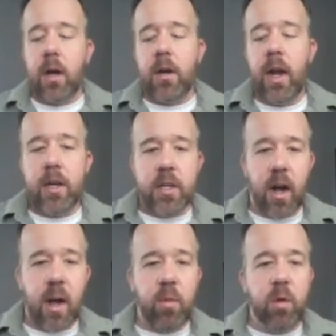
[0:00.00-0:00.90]
Next
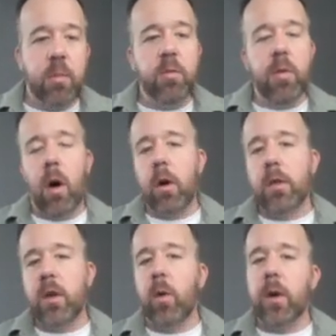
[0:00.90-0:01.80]
time, we'll move on to
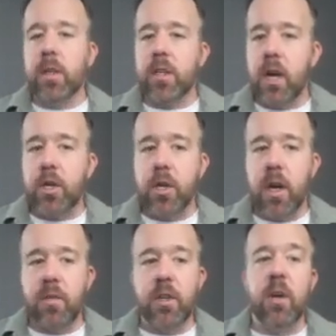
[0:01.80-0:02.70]
the organization
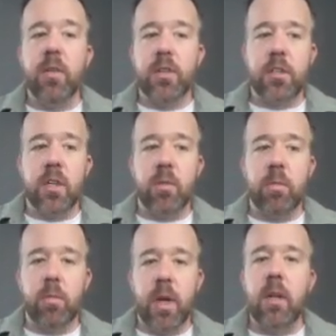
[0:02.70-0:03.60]
of the nervous system
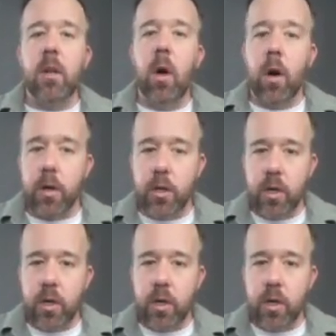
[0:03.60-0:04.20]
at large.